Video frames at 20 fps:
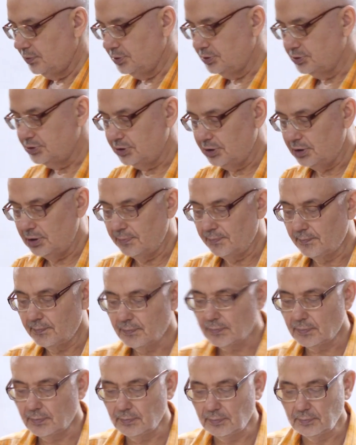in the
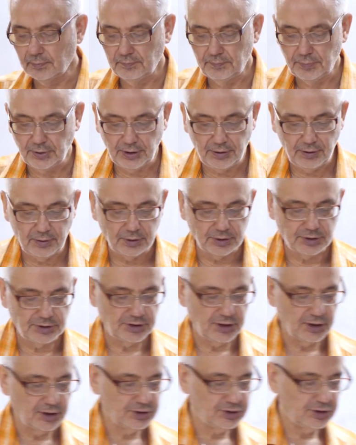previous
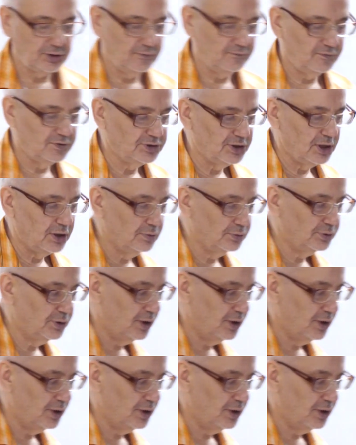section without